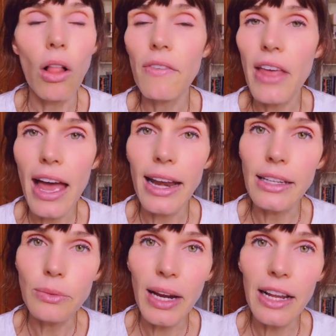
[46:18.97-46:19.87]
All of
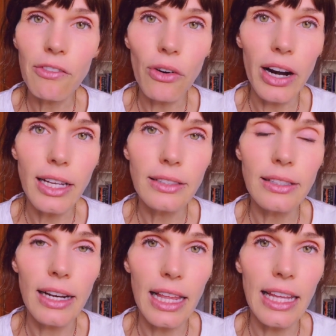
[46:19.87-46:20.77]
that is waiting for
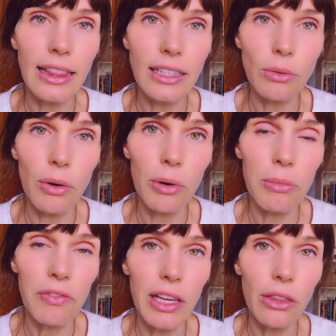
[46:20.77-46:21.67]
us, and I think that's what
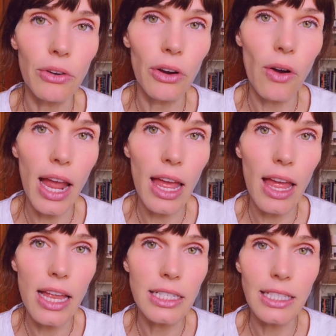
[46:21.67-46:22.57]
we're moving through.
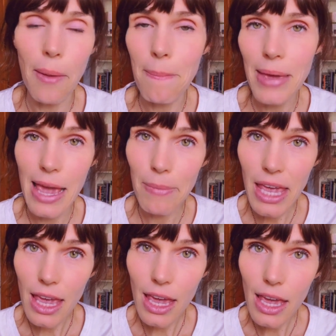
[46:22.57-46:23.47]
And
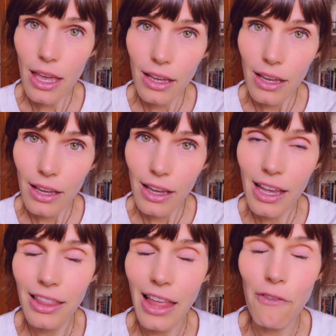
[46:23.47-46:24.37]
maybe
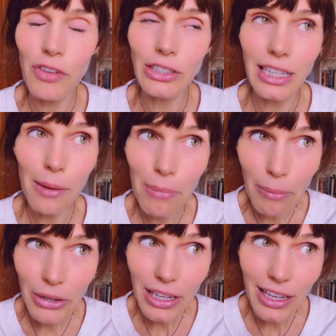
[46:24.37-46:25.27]
that feels like a
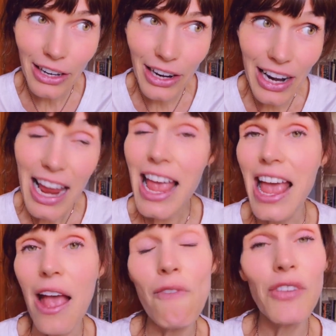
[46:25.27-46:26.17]
bummer to hear.
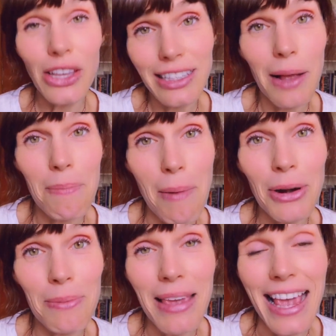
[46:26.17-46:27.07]
It feels like a
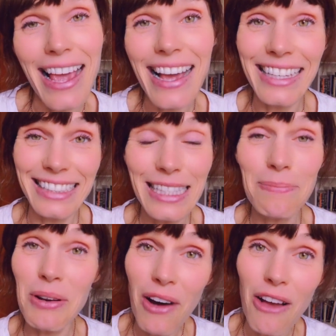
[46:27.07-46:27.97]
bummer to me because
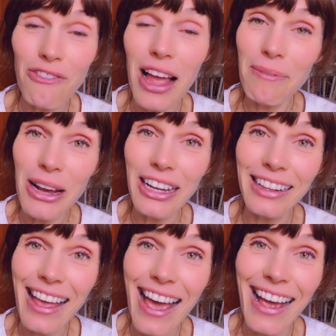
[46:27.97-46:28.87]
it's been rough, I'm not
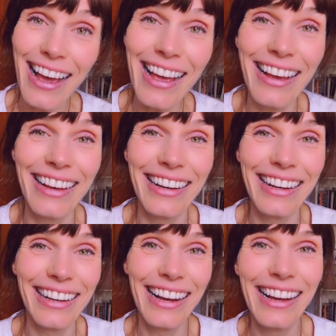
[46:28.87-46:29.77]
gonna lie.
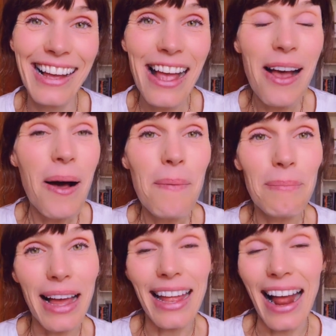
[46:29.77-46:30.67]

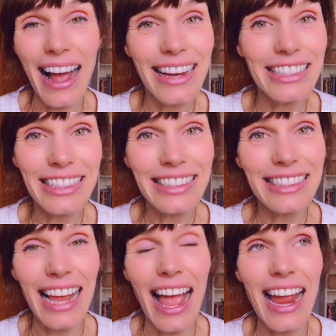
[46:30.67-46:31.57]
But I
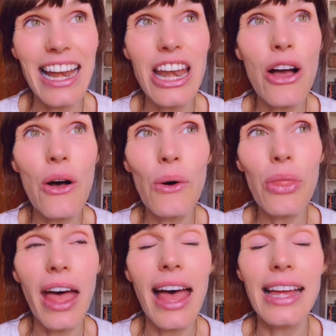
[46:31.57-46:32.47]

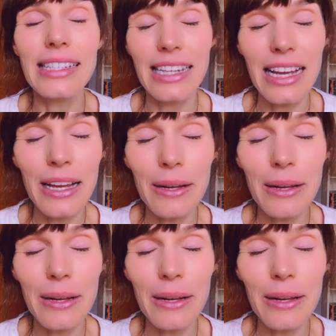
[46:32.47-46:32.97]
know that